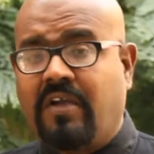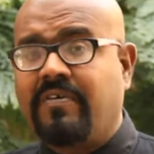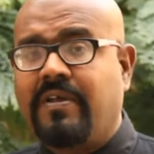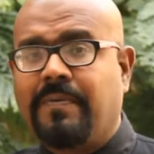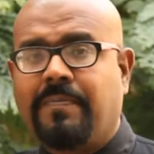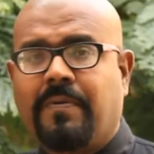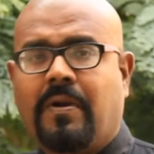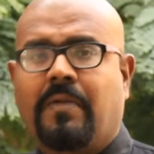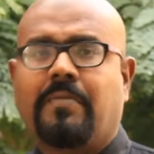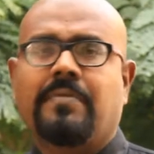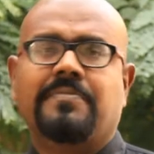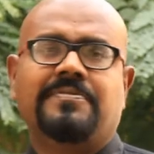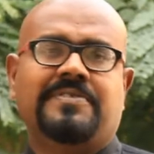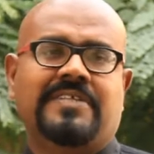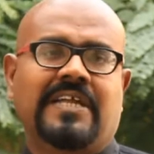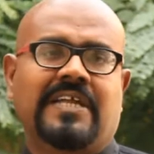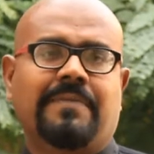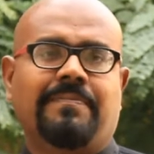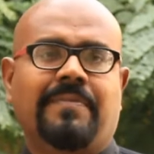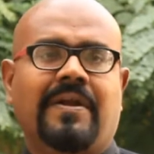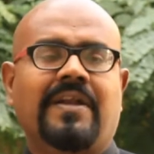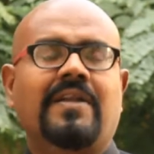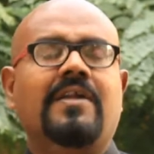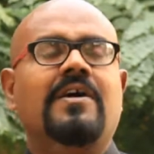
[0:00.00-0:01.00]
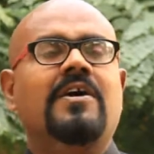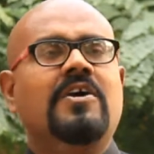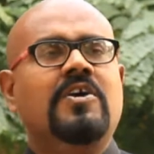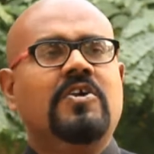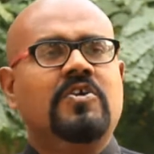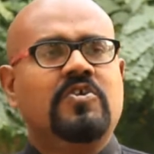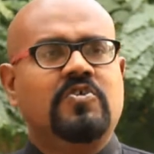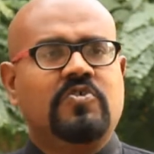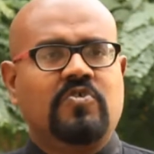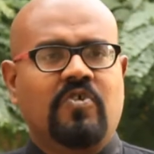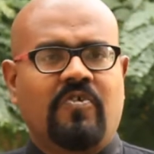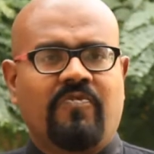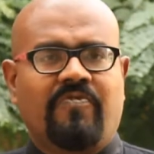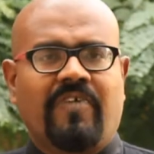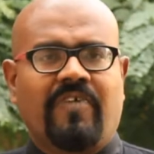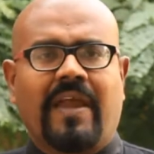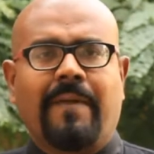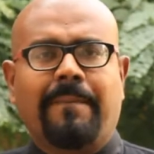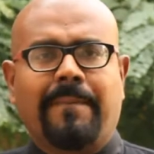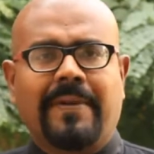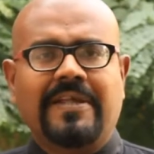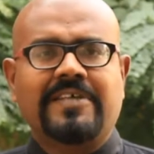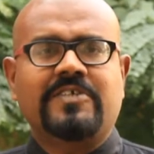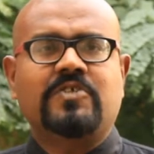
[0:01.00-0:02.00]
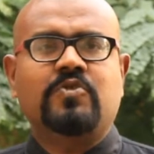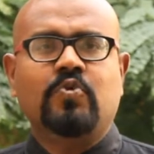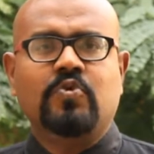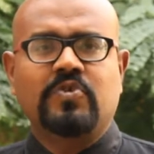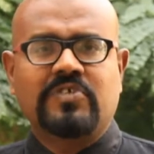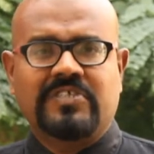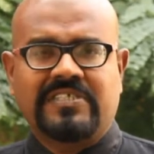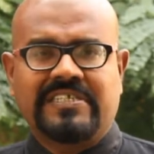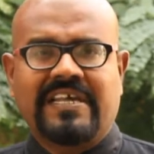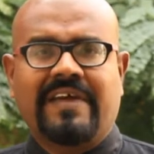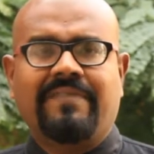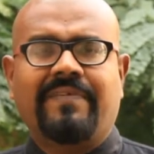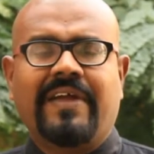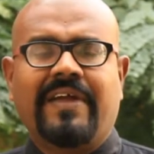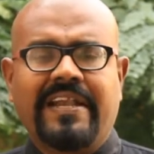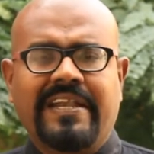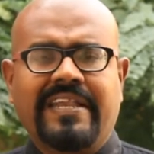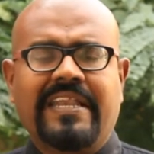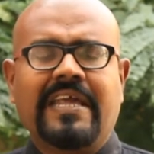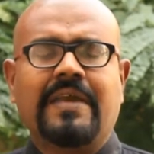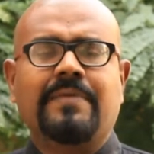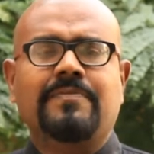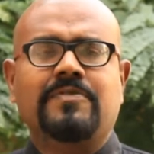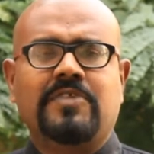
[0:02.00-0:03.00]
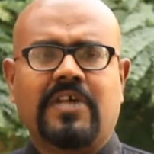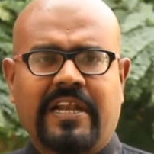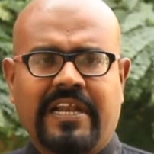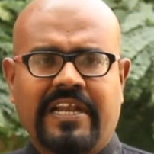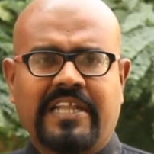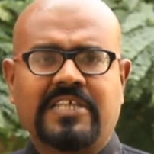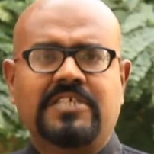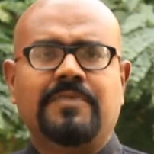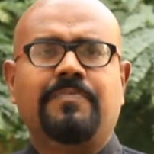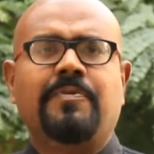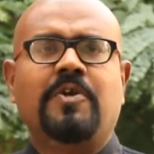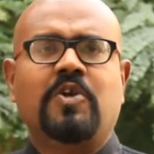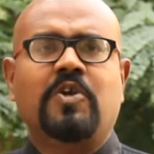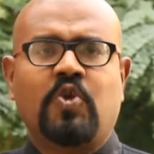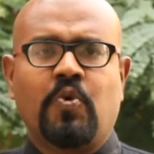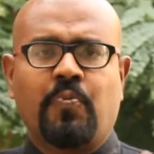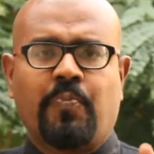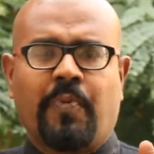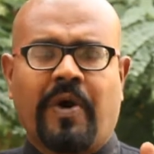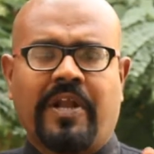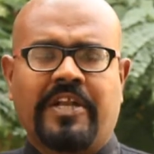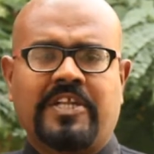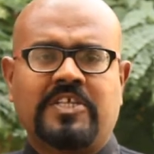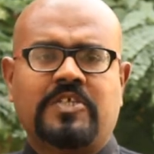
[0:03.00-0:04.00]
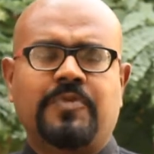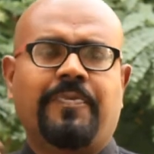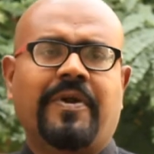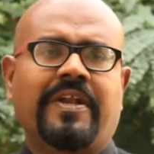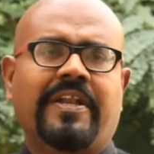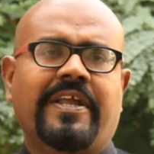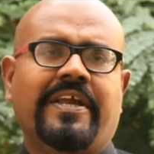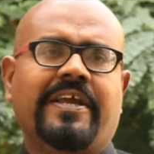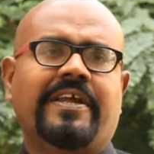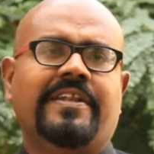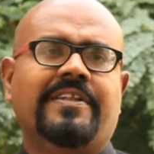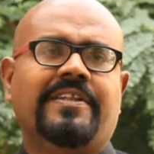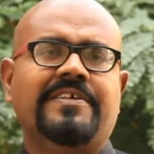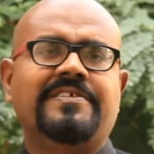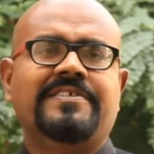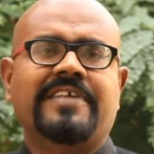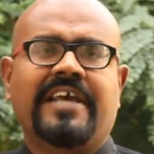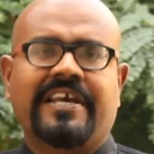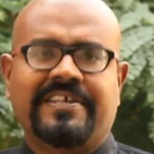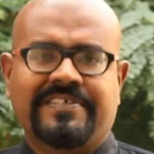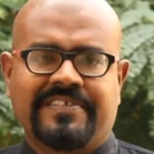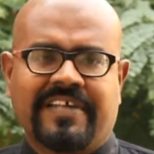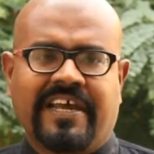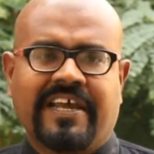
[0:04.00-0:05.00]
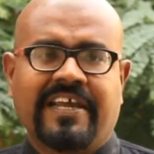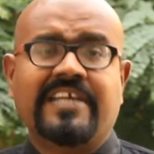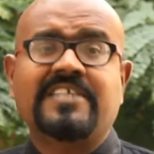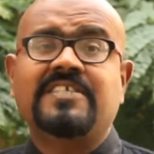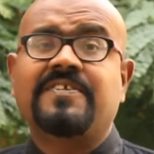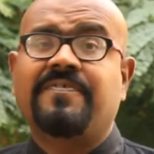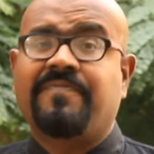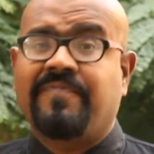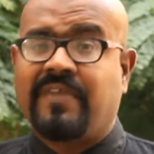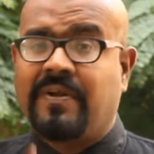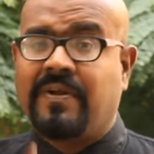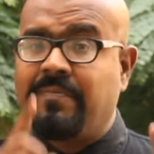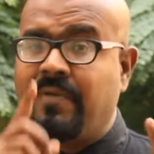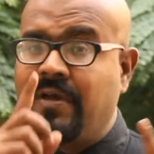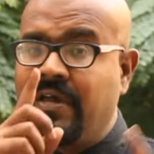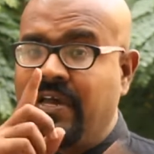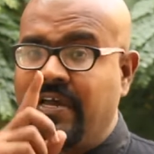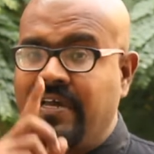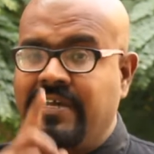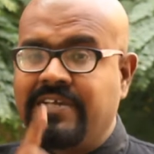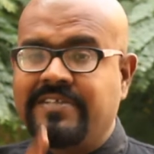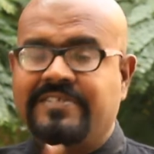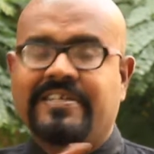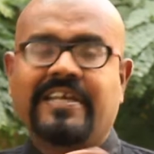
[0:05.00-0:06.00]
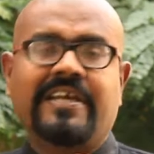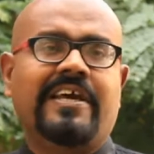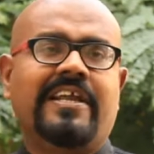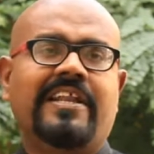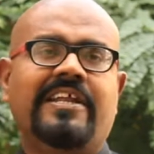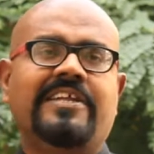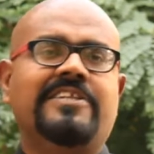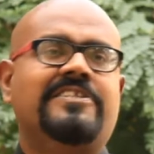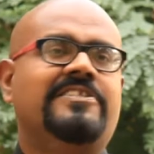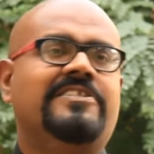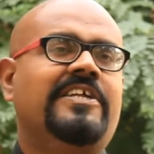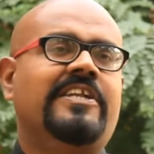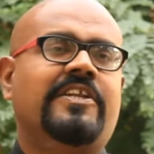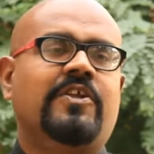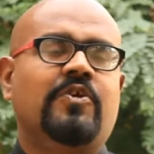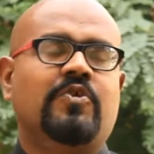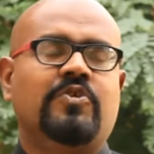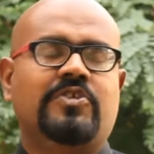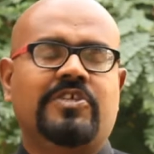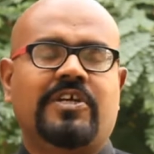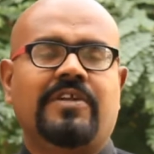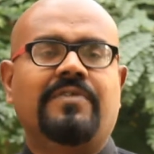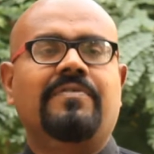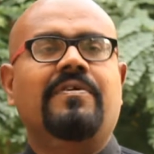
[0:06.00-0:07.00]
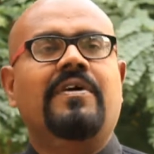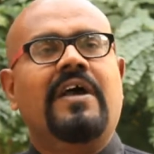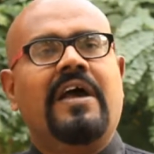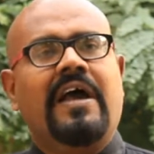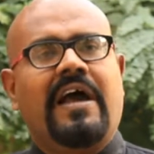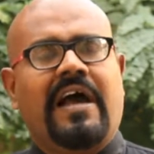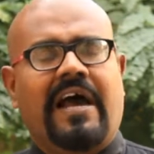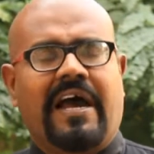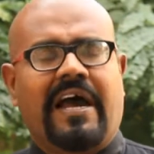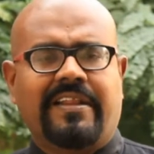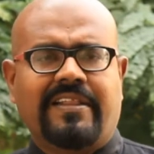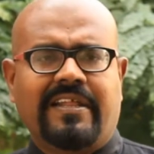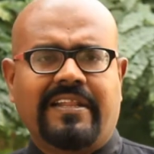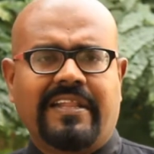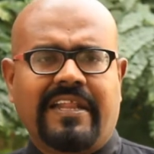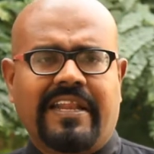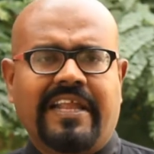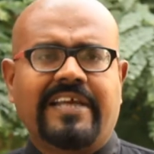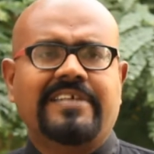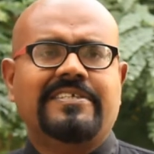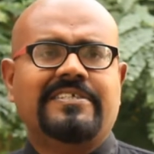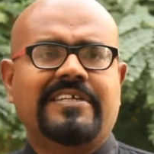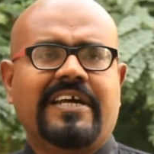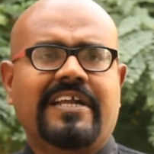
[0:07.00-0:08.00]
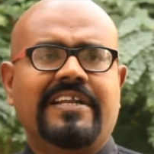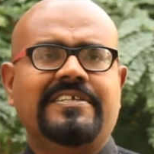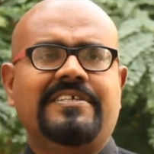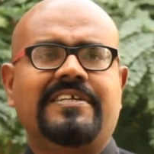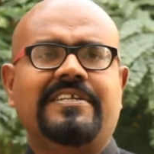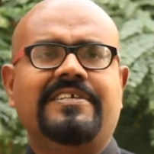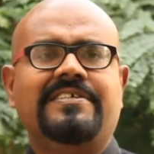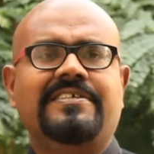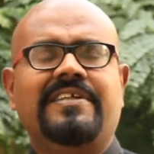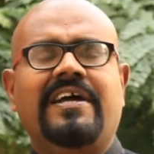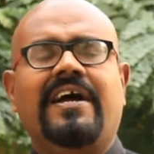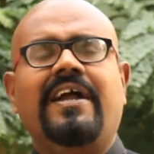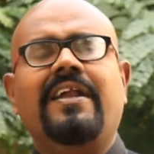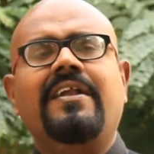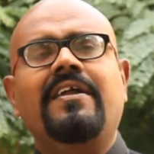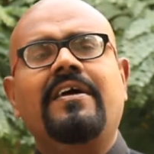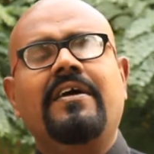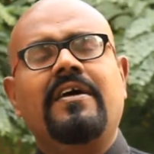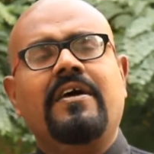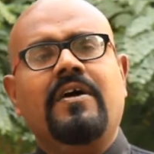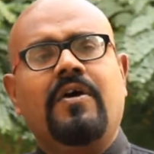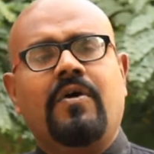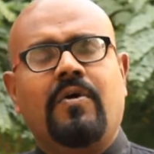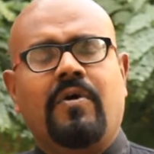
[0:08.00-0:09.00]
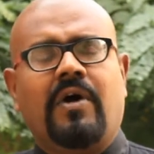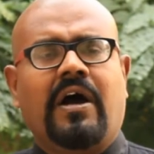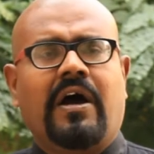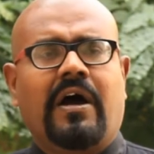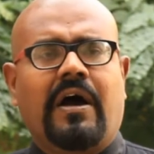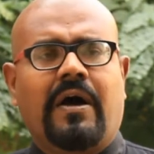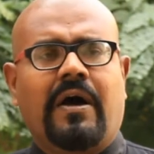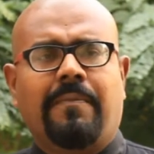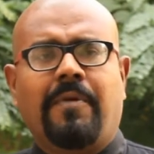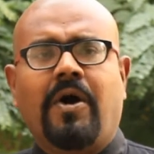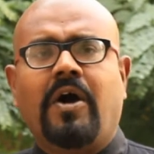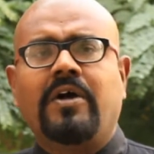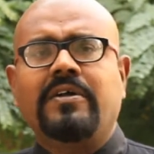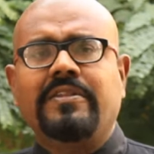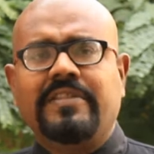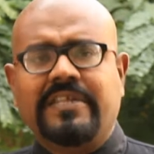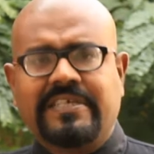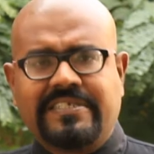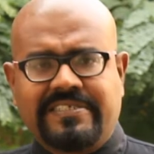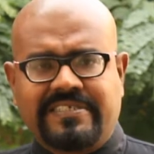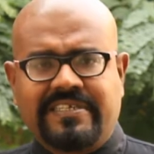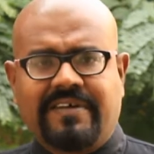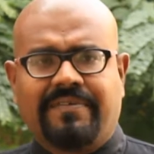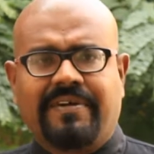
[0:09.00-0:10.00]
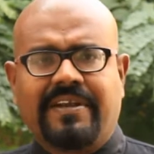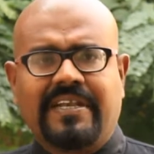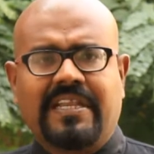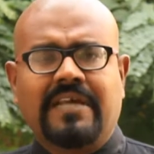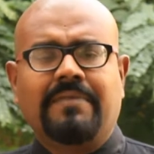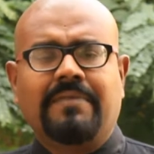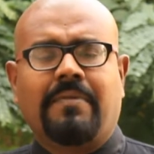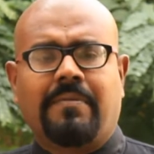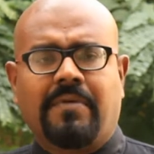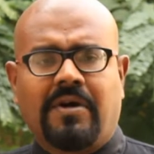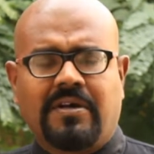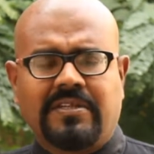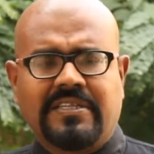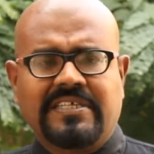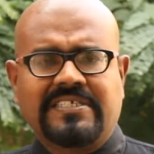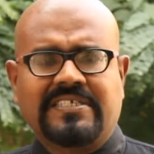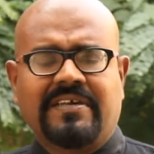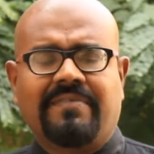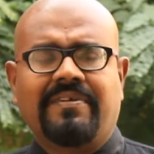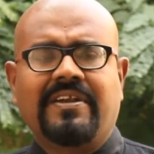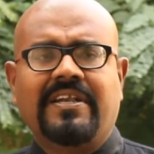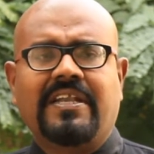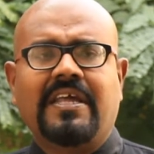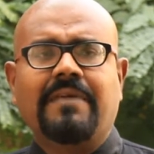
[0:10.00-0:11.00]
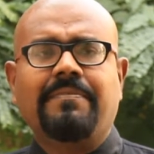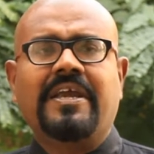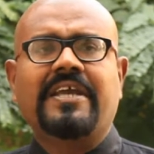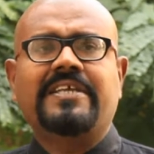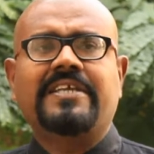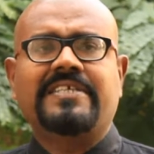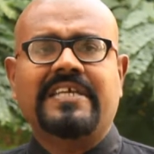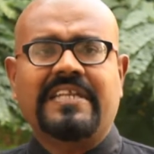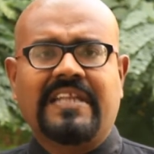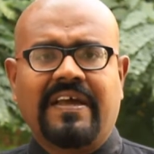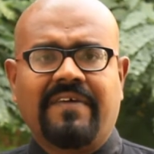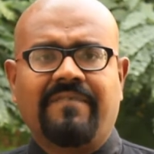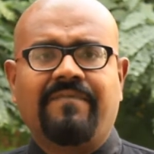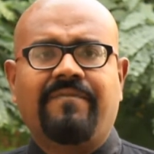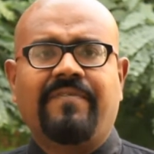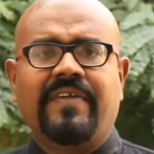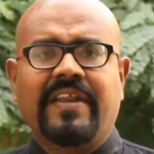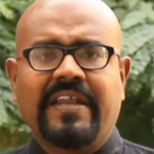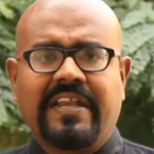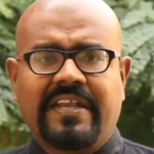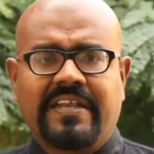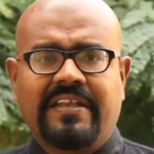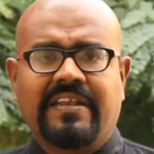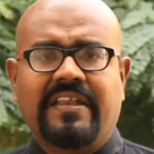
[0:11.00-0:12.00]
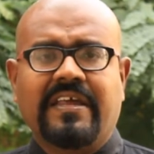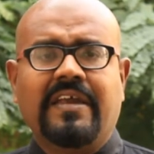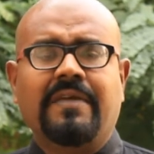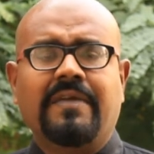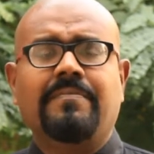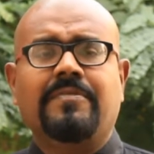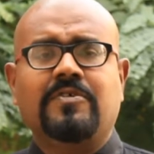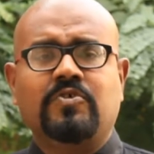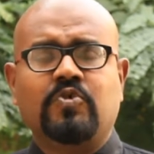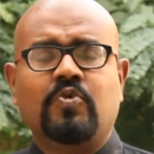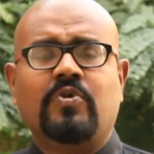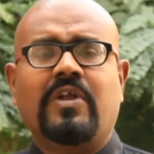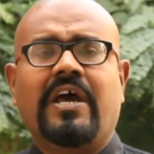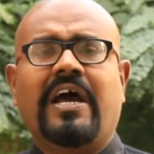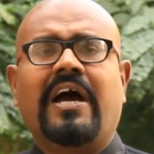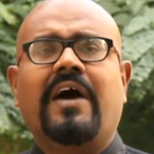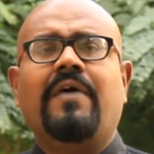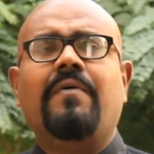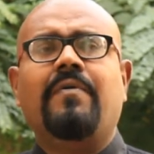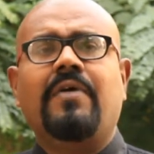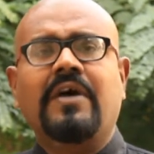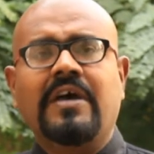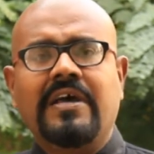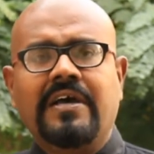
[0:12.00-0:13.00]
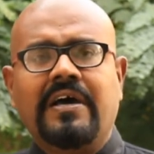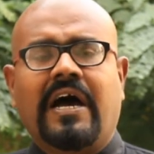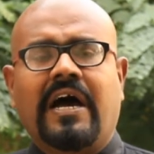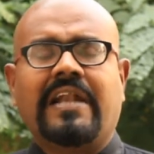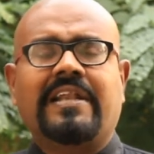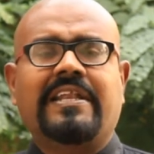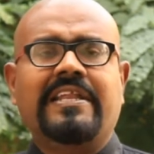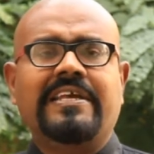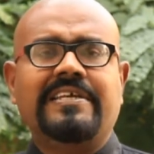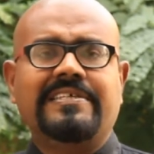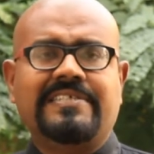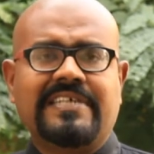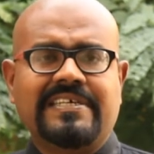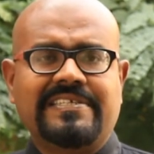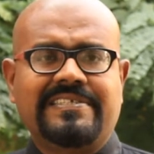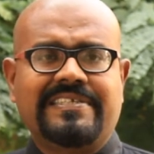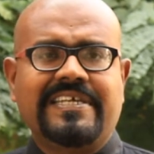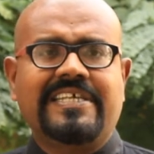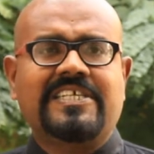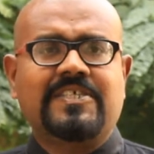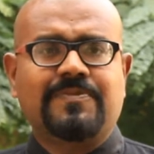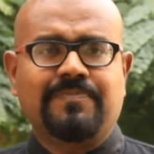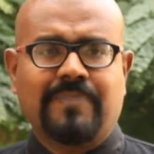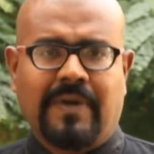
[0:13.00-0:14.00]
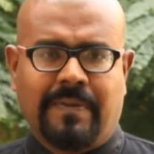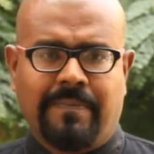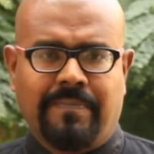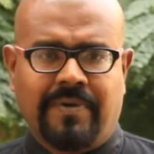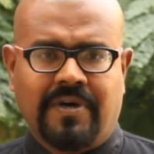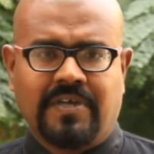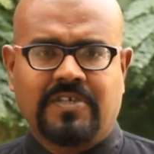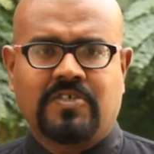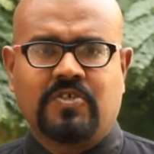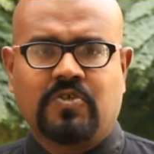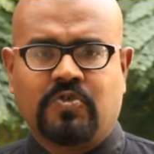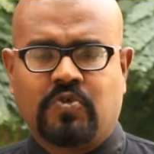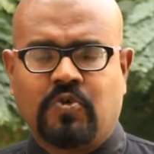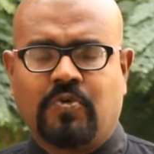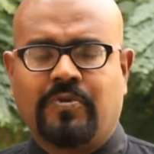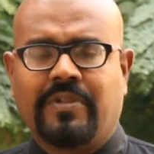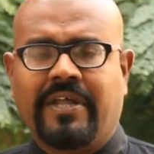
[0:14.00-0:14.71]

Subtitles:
problem statement. So 5 plus 2, 7 teams are eligible to participating in this SIH from single institution. And then the next condition is that among the 7 team, each and every team should have at least 6 members should